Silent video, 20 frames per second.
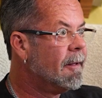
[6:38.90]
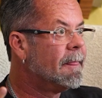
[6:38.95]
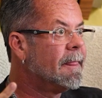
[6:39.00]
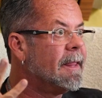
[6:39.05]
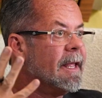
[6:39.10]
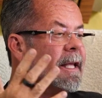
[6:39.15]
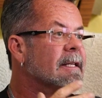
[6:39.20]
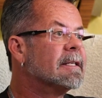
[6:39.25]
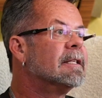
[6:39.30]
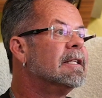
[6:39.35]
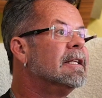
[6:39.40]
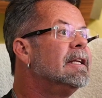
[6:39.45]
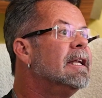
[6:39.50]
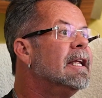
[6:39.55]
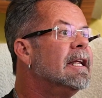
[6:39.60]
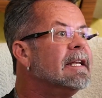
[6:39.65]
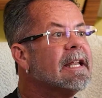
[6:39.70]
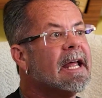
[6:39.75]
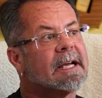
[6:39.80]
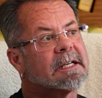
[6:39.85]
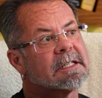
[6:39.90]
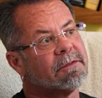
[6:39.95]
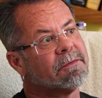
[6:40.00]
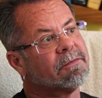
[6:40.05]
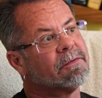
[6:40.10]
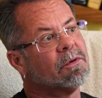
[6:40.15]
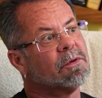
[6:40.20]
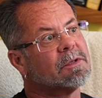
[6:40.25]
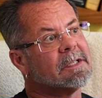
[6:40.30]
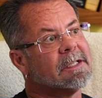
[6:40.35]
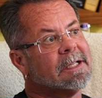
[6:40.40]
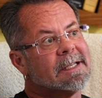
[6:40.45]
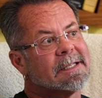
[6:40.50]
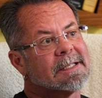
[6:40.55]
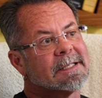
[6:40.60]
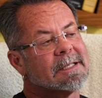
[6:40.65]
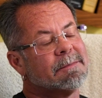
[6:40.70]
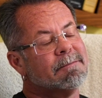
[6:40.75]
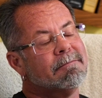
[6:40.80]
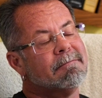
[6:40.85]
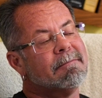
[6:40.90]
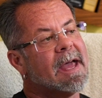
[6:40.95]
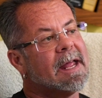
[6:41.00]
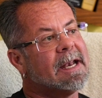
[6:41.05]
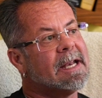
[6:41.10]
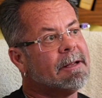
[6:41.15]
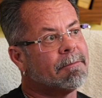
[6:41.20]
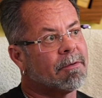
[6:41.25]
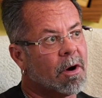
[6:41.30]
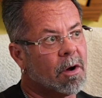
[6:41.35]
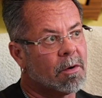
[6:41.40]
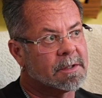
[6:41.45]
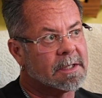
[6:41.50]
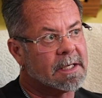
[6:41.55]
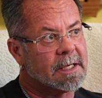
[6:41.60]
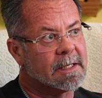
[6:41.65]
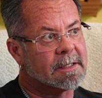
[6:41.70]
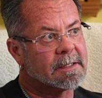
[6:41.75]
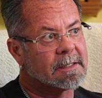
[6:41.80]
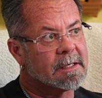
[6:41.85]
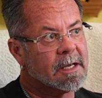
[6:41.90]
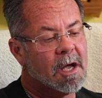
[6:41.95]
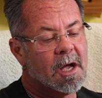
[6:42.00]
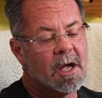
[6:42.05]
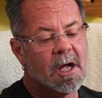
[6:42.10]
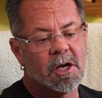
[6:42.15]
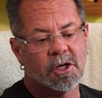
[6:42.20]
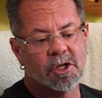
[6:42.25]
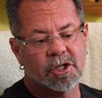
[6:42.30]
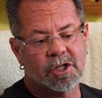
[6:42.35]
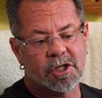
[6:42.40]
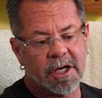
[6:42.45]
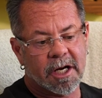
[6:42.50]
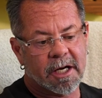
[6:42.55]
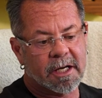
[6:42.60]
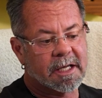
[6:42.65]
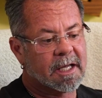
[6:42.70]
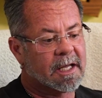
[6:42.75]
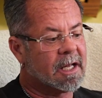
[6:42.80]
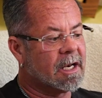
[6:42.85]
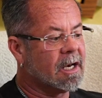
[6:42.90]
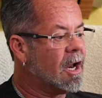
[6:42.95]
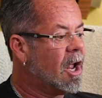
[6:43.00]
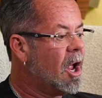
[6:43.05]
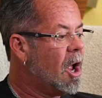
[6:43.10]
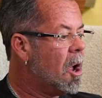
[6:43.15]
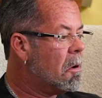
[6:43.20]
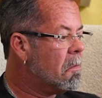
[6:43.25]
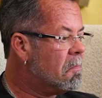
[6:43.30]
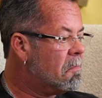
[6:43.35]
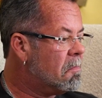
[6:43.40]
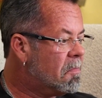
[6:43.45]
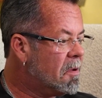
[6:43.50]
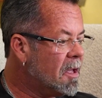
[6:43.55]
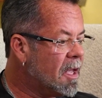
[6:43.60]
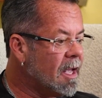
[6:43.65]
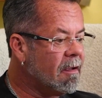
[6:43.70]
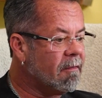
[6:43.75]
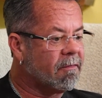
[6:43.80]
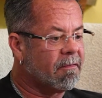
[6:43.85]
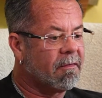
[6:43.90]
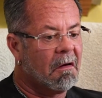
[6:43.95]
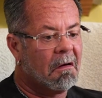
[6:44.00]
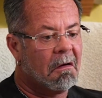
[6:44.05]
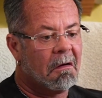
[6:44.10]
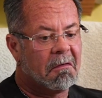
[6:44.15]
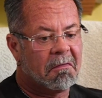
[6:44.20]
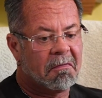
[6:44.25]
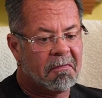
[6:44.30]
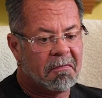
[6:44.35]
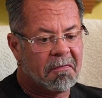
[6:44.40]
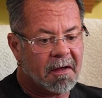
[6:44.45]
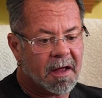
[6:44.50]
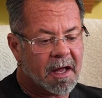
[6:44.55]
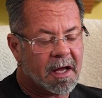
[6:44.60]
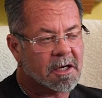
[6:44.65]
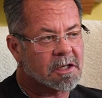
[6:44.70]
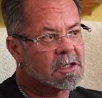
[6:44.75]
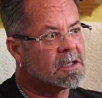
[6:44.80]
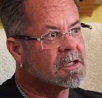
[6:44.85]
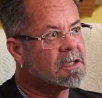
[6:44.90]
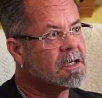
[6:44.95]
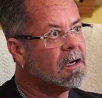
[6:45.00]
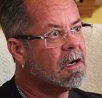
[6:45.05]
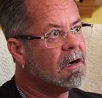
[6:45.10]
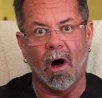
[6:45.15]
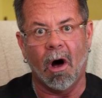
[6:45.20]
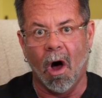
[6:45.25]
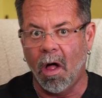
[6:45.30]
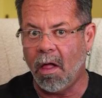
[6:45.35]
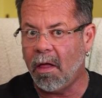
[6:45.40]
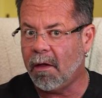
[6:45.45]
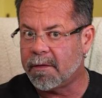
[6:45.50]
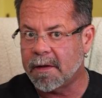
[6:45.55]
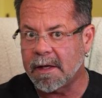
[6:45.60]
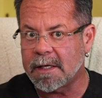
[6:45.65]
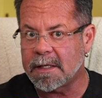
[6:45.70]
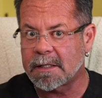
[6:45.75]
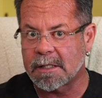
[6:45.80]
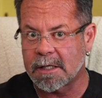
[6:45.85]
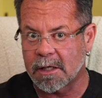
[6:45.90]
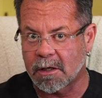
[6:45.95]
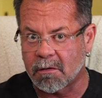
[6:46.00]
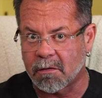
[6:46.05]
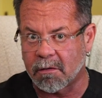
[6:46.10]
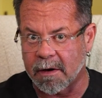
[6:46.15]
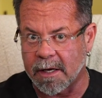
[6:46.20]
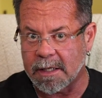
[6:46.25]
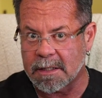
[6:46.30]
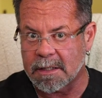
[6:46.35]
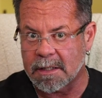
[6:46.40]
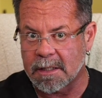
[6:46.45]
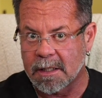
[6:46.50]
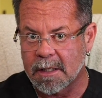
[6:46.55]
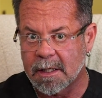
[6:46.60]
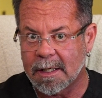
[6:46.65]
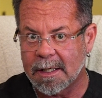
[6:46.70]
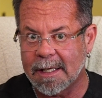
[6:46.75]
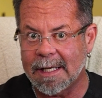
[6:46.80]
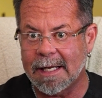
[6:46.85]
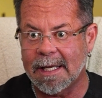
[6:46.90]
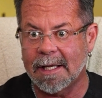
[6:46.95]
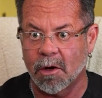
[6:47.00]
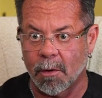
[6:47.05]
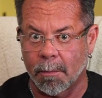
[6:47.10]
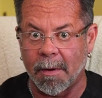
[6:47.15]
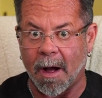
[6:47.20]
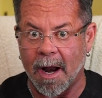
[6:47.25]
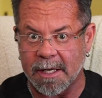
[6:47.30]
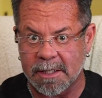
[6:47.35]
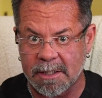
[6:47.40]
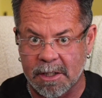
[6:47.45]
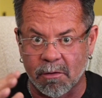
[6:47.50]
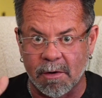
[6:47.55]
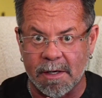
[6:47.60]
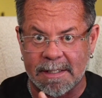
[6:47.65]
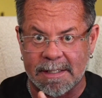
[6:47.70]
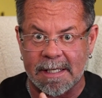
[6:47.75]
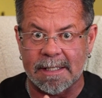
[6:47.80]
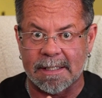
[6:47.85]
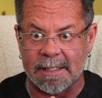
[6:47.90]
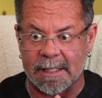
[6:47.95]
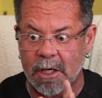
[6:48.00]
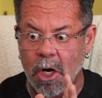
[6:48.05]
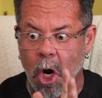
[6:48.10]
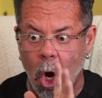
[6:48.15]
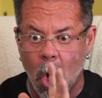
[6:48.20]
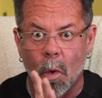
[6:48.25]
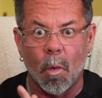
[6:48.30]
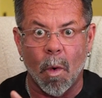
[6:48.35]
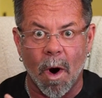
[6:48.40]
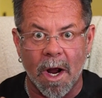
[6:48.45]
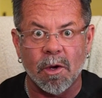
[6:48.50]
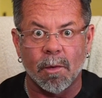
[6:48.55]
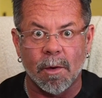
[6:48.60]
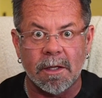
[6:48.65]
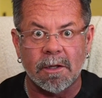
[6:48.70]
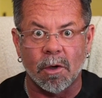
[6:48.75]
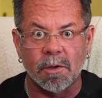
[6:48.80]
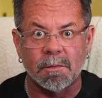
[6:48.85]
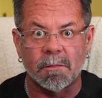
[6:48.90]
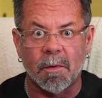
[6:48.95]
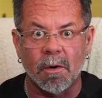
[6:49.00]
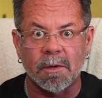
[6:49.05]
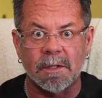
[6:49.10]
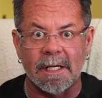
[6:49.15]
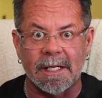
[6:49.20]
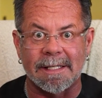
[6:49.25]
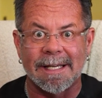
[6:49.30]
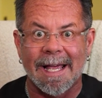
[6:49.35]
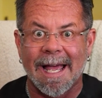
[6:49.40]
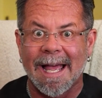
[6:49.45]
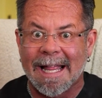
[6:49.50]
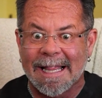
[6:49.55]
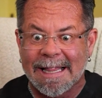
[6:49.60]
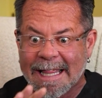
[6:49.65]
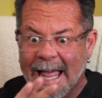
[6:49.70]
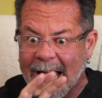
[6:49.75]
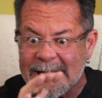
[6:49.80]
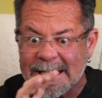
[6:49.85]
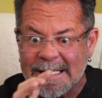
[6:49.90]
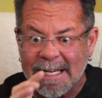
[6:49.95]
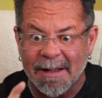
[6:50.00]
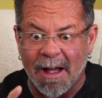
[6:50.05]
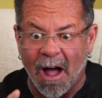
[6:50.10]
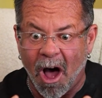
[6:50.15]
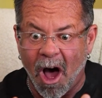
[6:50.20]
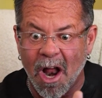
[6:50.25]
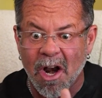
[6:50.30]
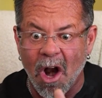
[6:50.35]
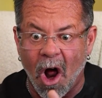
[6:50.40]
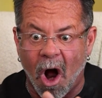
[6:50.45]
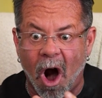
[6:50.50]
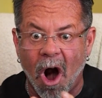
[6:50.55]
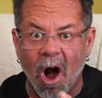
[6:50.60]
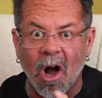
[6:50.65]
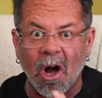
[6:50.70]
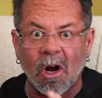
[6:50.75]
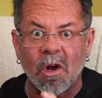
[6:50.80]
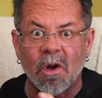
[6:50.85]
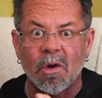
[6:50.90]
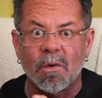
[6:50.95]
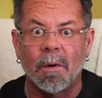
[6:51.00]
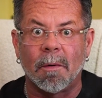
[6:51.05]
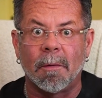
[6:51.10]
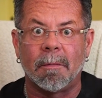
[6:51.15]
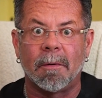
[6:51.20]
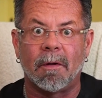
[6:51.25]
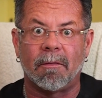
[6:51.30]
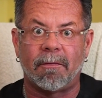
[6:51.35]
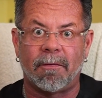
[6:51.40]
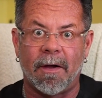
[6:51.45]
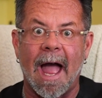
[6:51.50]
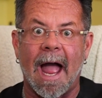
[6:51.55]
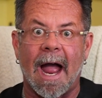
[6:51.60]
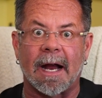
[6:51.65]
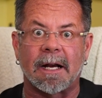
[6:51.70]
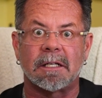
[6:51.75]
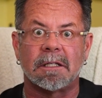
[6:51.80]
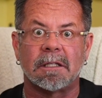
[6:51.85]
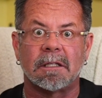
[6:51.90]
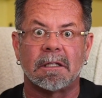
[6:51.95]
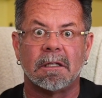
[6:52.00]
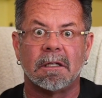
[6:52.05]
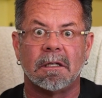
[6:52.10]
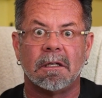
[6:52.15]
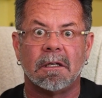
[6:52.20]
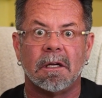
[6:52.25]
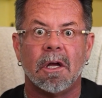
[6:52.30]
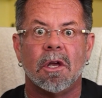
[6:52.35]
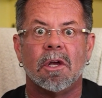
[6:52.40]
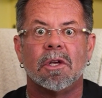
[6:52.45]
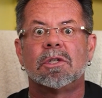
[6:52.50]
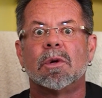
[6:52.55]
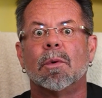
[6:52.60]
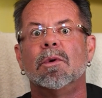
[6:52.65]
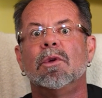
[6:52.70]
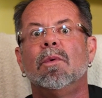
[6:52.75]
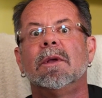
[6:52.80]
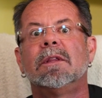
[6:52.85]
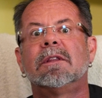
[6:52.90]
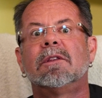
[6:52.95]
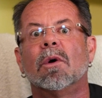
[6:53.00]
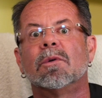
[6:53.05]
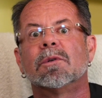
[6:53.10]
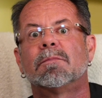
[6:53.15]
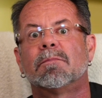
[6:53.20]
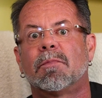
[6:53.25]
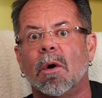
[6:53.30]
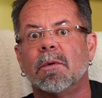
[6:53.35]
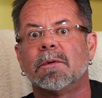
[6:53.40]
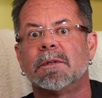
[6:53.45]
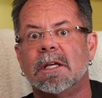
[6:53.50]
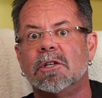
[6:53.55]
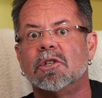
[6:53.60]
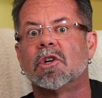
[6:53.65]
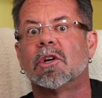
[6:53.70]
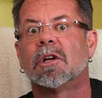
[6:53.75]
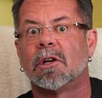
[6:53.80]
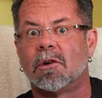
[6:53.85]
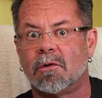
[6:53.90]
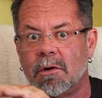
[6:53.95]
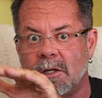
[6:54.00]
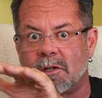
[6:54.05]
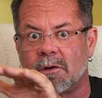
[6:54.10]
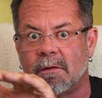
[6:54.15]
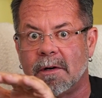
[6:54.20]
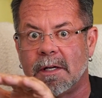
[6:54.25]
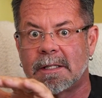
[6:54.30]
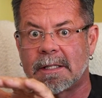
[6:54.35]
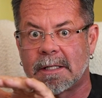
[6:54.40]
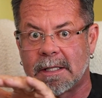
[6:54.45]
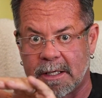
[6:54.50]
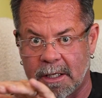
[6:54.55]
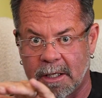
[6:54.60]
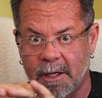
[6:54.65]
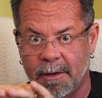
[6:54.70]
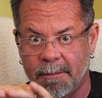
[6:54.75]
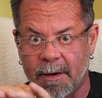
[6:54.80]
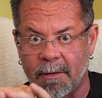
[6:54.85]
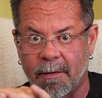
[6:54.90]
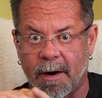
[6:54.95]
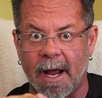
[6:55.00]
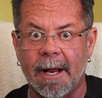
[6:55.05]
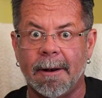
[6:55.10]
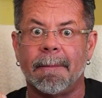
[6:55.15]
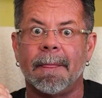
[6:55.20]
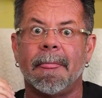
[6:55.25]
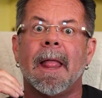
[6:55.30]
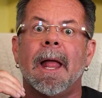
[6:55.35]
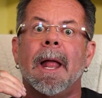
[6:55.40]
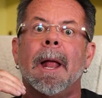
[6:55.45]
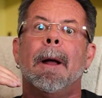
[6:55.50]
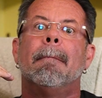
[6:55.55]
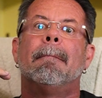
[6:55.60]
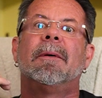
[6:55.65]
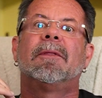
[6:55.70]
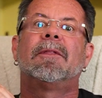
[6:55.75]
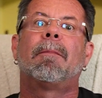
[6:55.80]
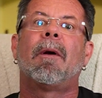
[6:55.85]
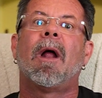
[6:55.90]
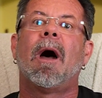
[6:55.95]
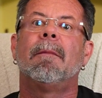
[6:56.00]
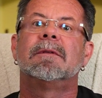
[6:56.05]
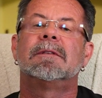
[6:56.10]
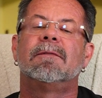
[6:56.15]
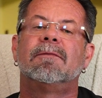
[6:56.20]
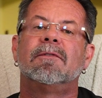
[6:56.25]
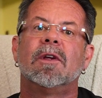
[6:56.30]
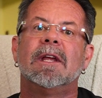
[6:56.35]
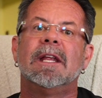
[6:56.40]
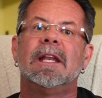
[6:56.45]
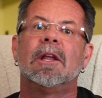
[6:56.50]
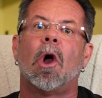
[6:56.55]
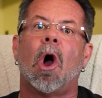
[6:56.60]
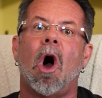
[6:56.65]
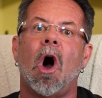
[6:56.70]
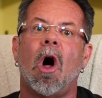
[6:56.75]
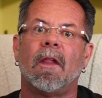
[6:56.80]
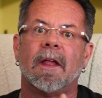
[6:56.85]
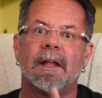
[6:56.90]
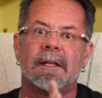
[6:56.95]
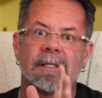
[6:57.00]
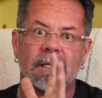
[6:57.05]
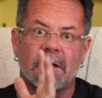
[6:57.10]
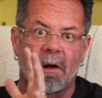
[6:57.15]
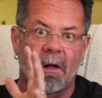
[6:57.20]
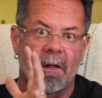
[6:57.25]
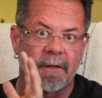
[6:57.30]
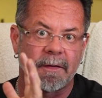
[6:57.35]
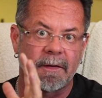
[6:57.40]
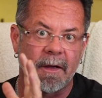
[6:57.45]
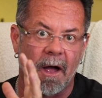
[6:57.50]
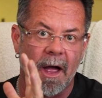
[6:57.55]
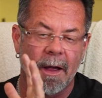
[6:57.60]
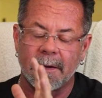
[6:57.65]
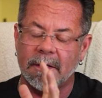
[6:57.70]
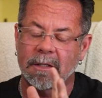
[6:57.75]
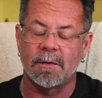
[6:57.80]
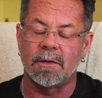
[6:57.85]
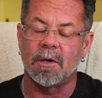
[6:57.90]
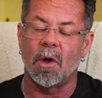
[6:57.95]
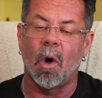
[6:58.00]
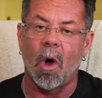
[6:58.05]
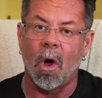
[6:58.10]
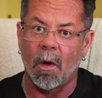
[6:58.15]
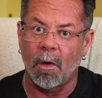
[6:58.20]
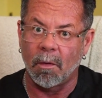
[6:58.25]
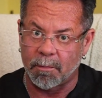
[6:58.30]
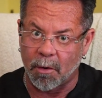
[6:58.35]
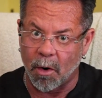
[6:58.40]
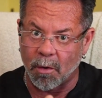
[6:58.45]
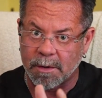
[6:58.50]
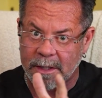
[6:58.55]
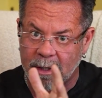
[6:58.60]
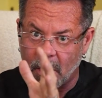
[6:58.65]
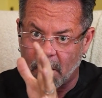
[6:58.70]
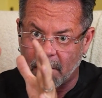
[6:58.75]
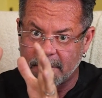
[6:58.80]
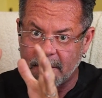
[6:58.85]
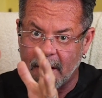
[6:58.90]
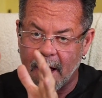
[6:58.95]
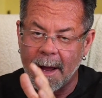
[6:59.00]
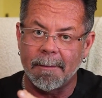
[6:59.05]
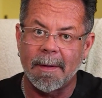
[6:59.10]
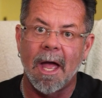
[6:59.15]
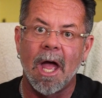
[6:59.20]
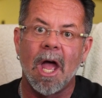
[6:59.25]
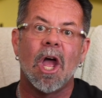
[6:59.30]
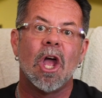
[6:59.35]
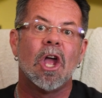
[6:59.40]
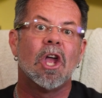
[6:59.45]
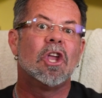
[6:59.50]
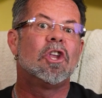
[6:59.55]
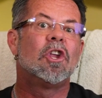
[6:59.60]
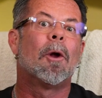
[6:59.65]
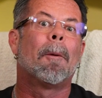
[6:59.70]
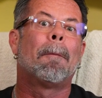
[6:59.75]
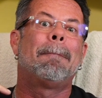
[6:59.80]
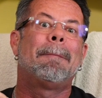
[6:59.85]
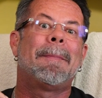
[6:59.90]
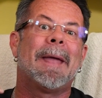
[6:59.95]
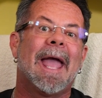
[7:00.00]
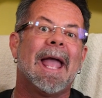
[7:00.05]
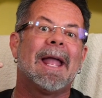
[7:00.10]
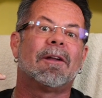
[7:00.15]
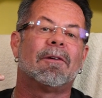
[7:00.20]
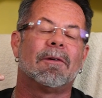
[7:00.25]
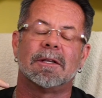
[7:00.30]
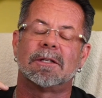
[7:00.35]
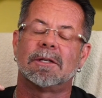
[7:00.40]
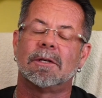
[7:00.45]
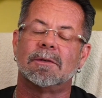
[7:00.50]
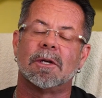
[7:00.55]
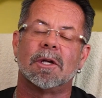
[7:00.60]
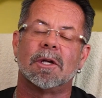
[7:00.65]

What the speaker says: The insulin index of foods lists many proteins, chicken, beef, fish. All of these secrete, your body secretes insulin when you eat those proteins. That's an unarguable fact. So when you eat those proteins, you're going to increase your insulin a little bit, right? But the problem is if you're eating all insulin all the time, all protein all the time, your pancreas